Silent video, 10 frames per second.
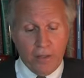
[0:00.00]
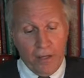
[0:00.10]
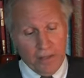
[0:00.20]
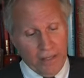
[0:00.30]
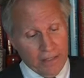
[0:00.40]

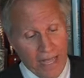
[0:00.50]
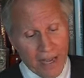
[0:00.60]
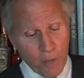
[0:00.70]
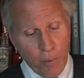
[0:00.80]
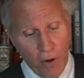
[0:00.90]
the, the
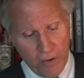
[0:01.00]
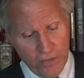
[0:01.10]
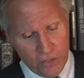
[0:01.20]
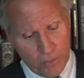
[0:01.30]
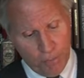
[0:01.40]
latter part
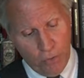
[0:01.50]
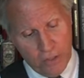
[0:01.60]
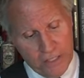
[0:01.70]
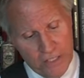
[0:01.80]
of this book